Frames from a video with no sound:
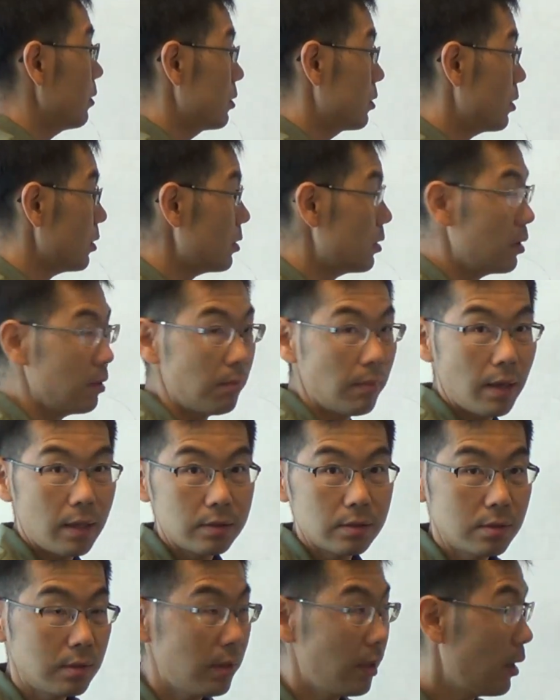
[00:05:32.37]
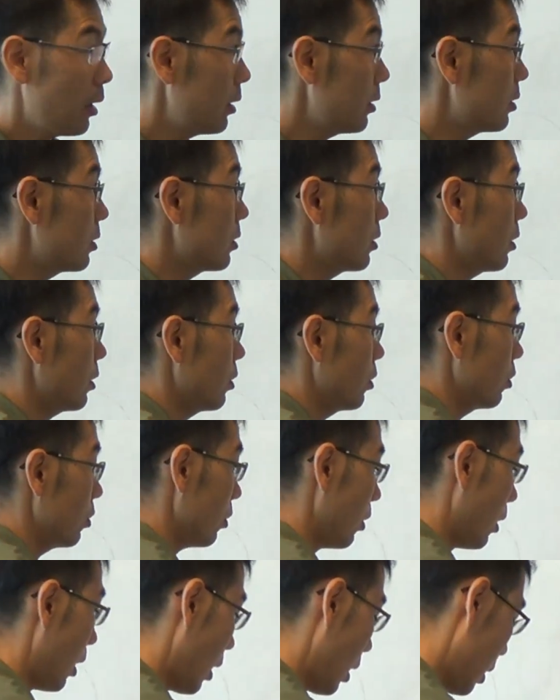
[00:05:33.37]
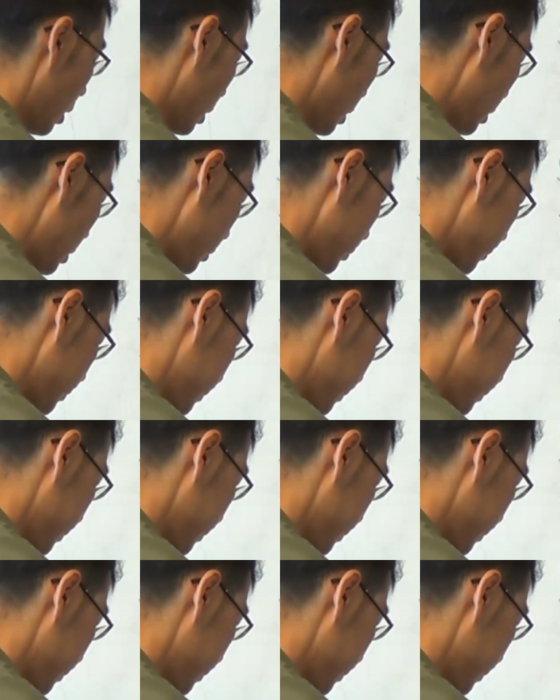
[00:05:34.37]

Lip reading: Just imagine that you are